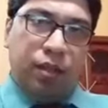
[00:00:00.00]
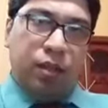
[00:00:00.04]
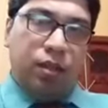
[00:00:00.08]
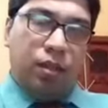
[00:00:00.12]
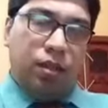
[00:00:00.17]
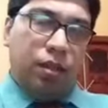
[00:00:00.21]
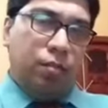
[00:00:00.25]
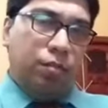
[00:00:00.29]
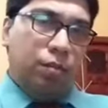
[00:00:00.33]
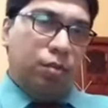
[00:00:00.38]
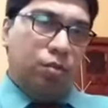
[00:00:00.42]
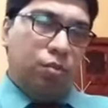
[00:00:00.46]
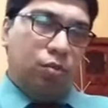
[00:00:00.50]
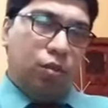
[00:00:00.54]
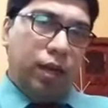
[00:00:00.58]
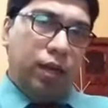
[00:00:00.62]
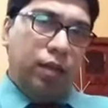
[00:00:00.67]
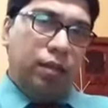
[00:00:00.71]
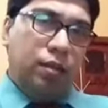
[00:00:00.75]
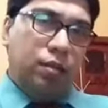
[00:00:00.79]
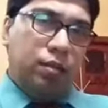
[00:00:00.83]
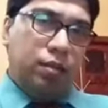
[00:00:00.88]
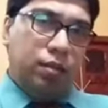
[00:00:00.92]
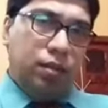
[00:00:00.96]
Number
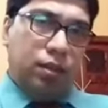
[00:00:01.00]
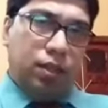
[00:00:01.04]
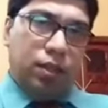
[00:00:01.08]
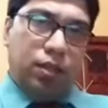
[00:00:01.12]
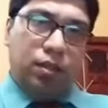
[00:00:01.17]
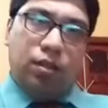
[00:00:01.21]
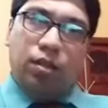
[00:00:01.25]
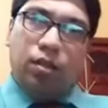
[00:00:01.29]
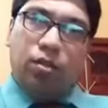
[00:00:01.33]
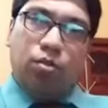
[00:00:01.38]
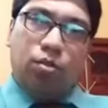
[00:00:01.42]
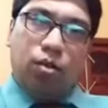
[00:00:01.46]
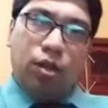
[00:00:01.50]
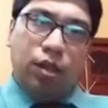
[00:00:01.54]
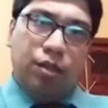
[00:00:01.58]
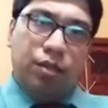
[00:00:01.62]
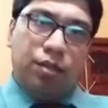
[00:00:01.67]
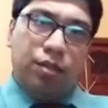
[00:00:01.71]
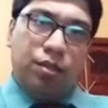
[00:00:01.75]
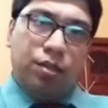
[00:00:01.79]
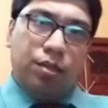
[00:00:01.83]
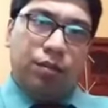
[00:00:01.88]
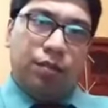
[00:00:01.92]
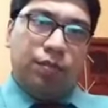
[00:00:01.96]
one, general
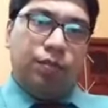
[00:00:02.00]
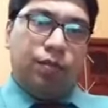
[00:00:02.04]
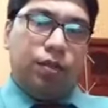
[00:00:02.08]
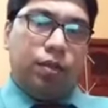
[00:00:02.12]
wards.